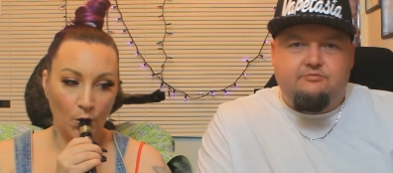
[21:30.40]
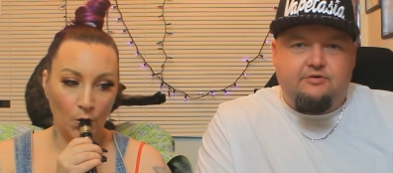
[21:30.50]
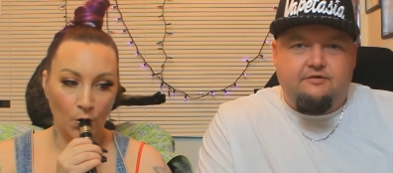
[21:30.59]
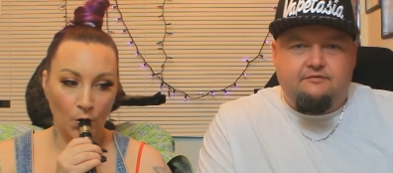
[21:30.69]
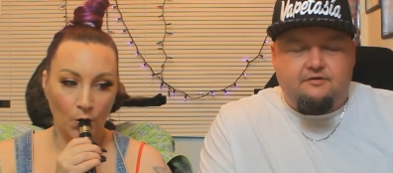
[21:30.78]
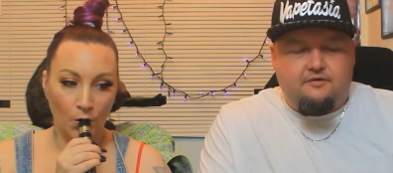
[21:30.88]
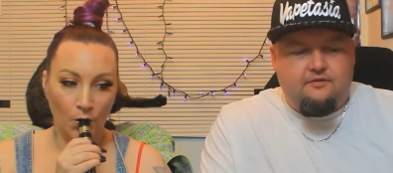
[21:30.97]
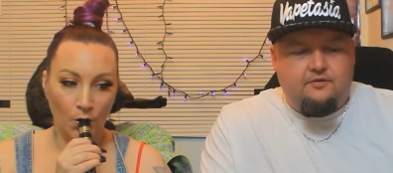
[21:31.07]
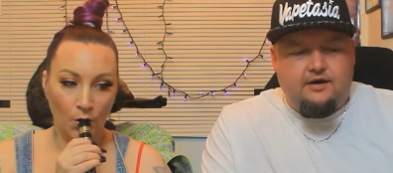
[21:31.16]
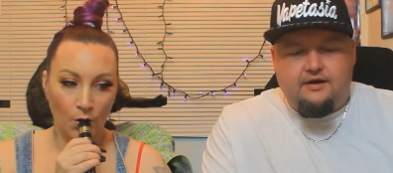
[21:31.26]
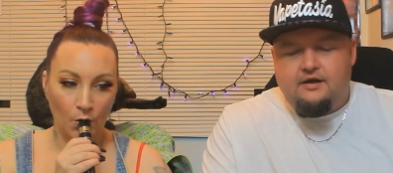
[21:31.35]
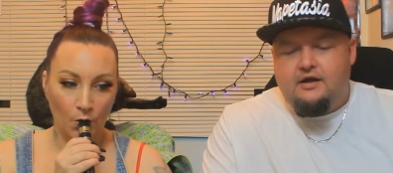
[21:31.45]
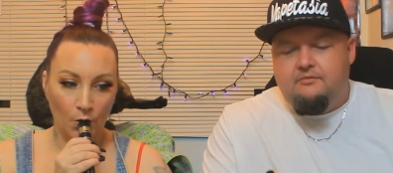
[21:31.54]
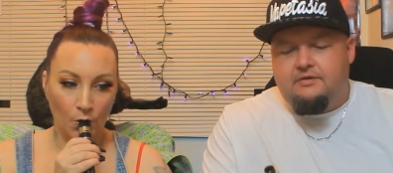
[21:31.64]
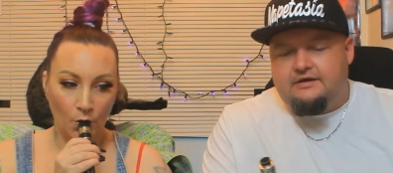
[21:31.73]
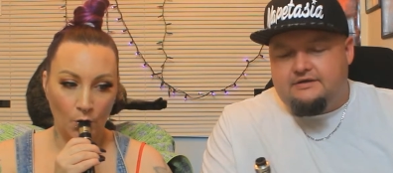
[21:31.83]
Speaker 1: maneuver the wrong way
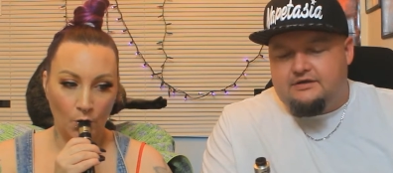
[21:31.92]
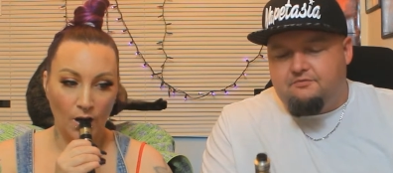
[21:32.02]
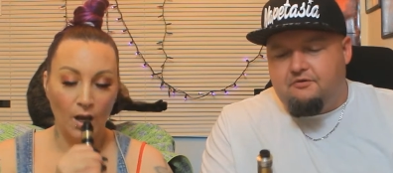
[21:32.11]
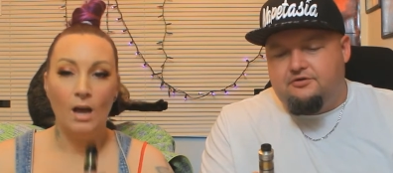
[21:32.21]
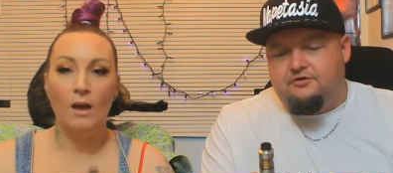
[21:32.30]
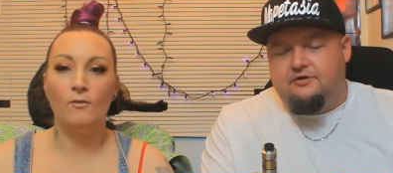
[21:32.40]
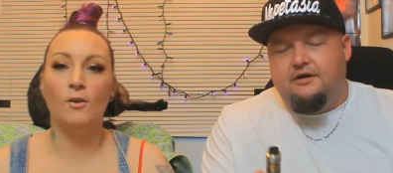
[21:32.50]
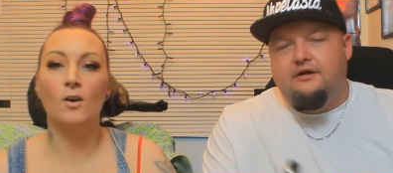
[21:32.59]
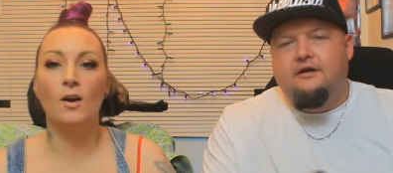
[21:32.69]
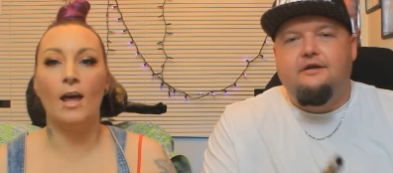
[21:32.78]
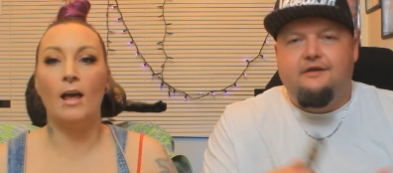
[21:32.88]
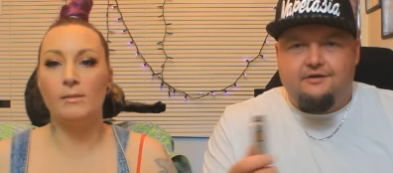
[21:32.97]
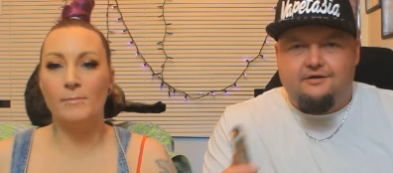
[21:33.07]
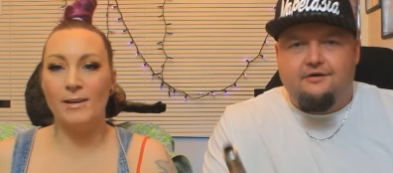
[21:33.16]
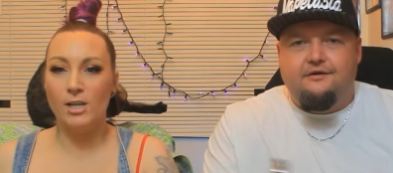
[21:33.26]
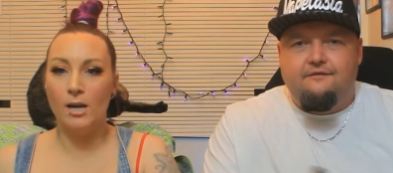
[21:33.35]
because it's protruding, it
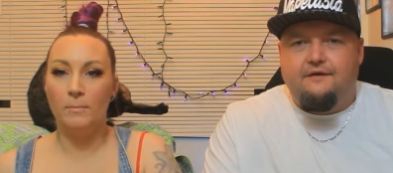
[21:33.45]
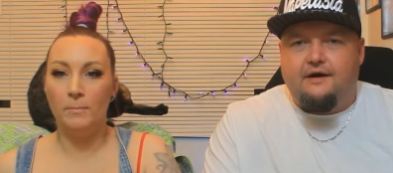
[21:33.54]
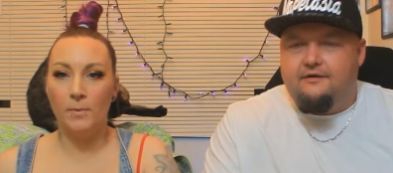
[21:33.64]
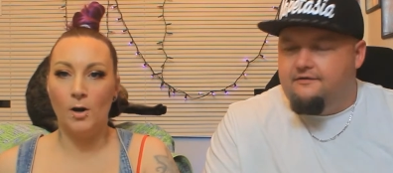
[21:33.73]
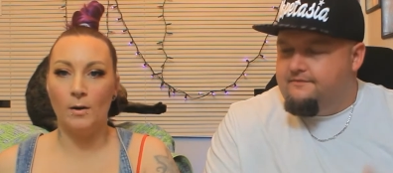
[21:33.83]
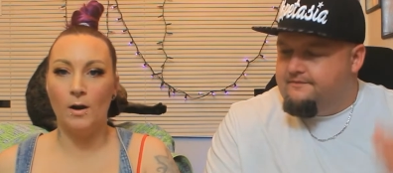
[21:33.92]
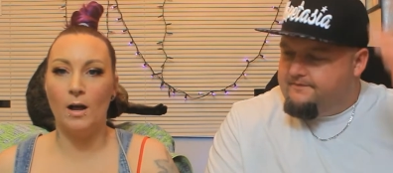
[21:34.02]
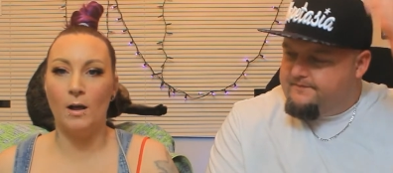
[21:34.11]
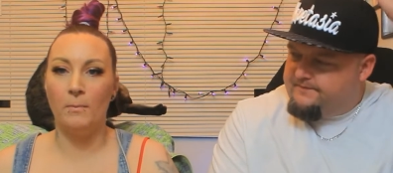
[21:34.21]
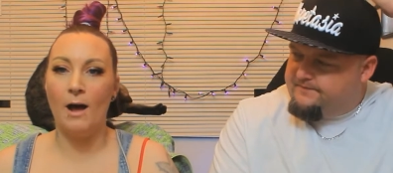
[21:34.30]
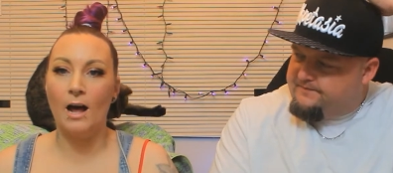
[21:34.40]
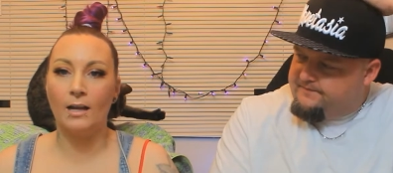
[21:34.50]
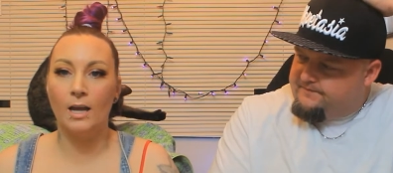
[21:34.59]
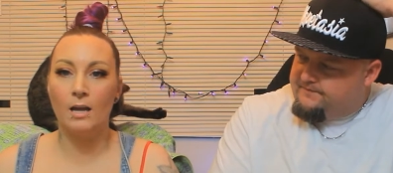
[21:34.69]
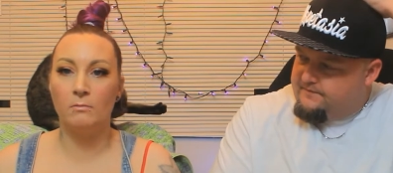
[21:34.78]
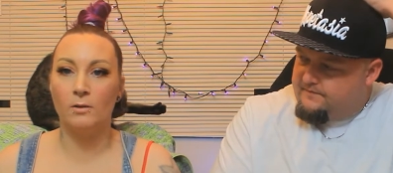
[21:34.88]
especially a, fire.
Speaker 2: a pocket
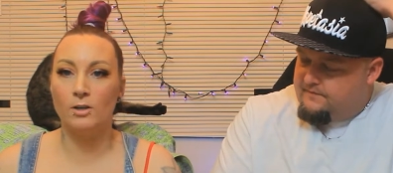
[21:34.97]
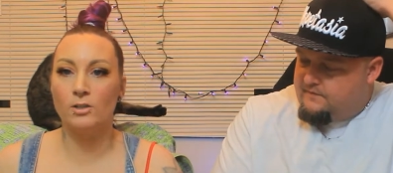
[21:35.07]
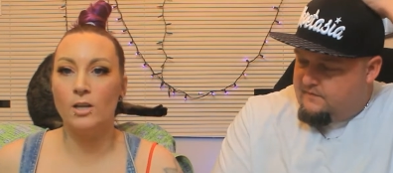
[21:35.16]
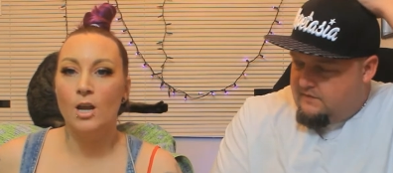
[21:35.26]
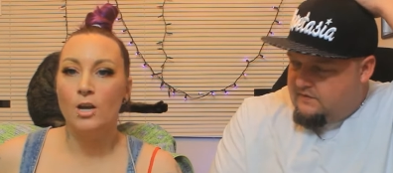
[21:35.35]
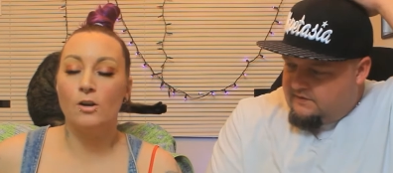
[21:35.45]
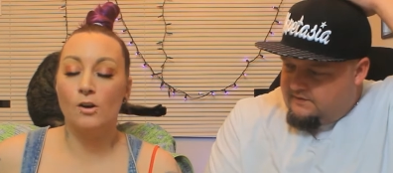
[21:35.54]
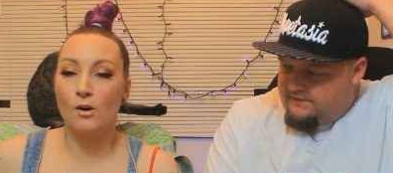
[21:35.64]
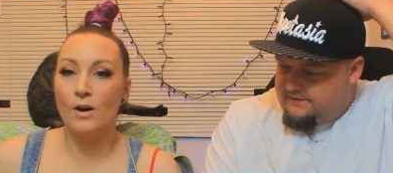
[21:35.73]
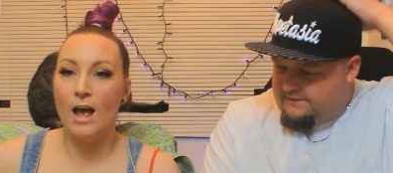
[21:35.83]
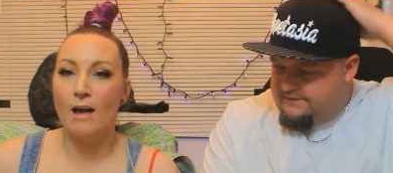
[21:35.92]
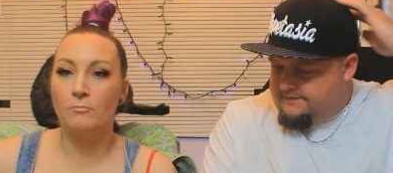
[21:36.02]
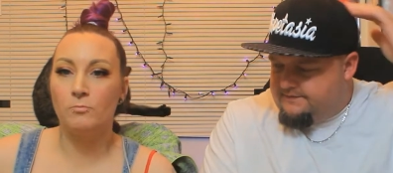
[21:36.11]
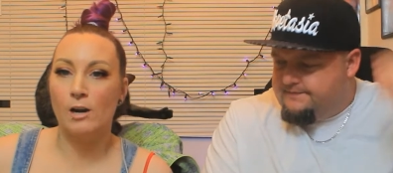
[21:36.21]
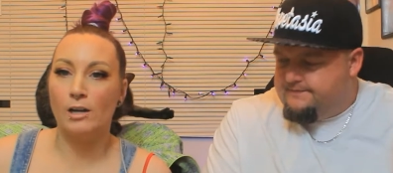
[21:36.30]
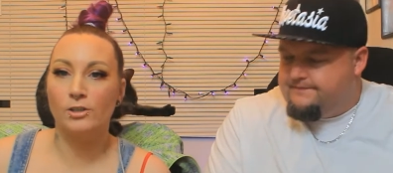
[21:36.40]
at first, you're going to have
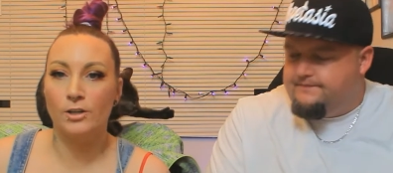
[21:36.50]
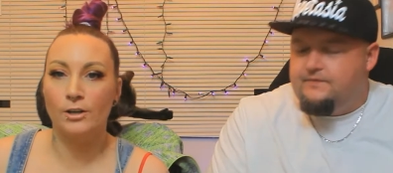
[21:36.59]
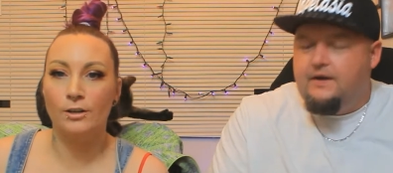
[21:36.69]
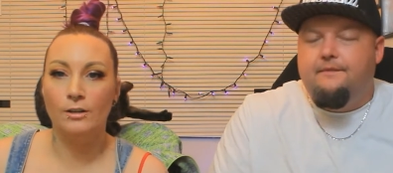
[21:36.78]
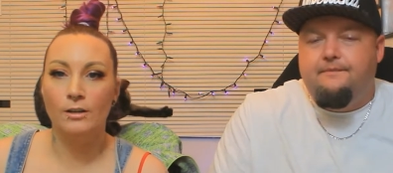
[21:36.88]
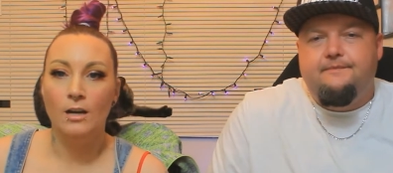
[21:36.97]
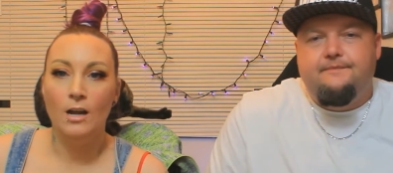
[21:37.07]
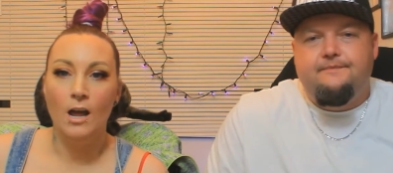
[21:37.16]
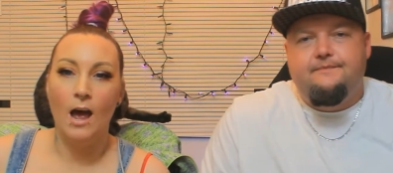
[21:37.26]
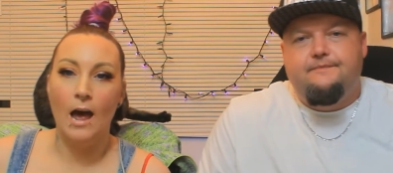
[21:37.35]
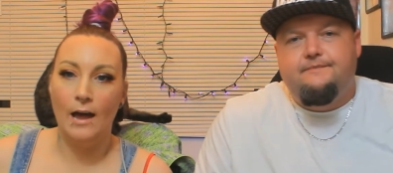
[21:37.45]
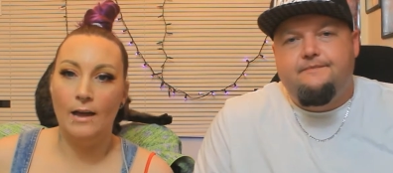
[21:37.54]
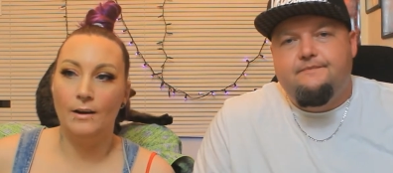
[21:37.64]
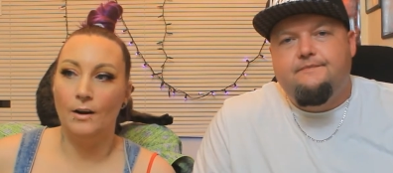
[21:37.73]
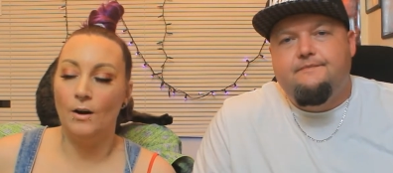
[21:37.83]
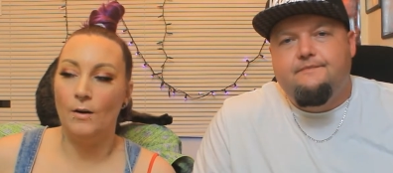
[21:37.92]
pressure. Yeah. And
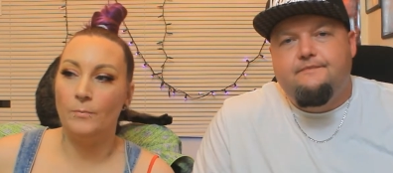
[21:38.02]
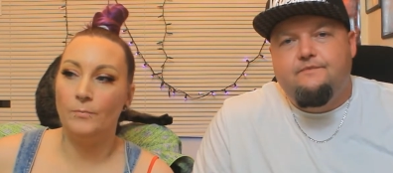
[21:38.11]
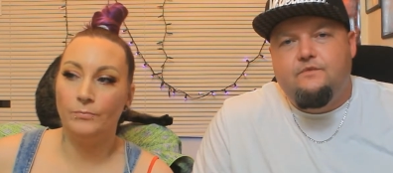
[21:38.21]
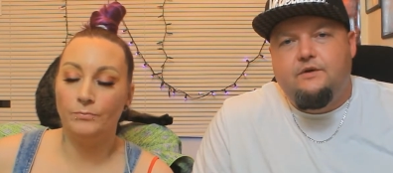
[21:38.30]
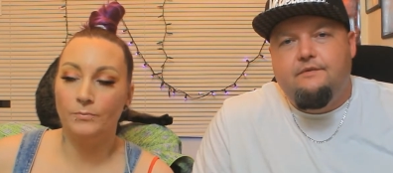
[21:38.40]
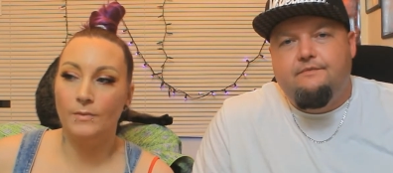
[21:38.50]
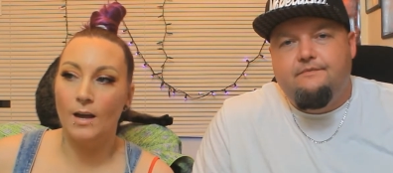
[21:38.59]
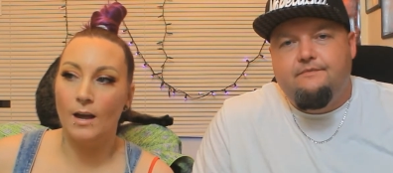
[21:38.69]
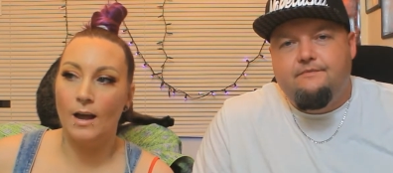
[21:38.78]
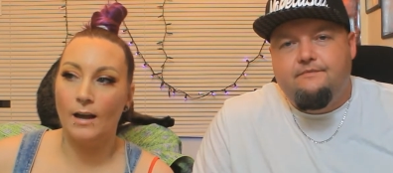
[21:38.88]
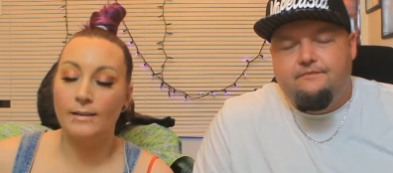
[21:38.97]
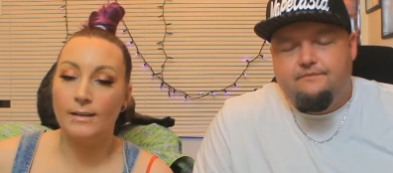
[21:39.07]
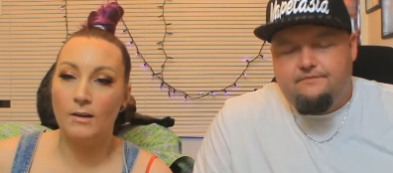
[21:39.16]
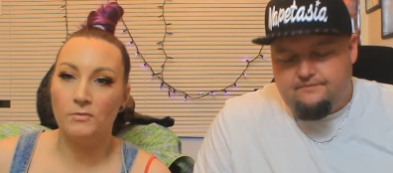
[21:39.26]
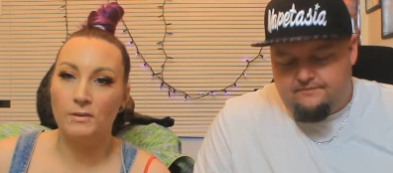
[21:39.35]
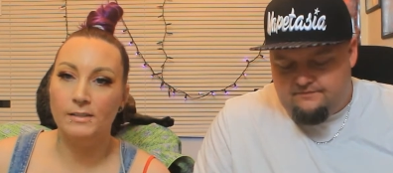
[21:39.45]
um, yep. yeah, I can
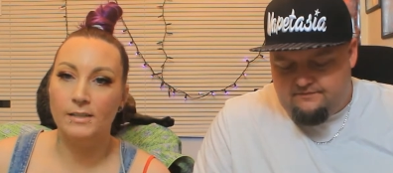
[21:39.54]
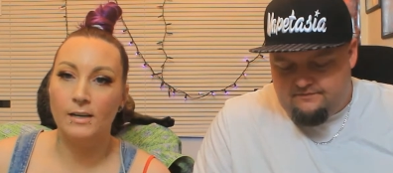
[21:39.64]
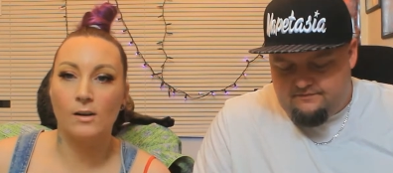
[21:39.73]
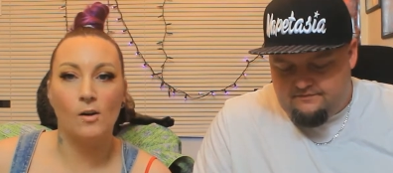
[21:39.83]
definitely see it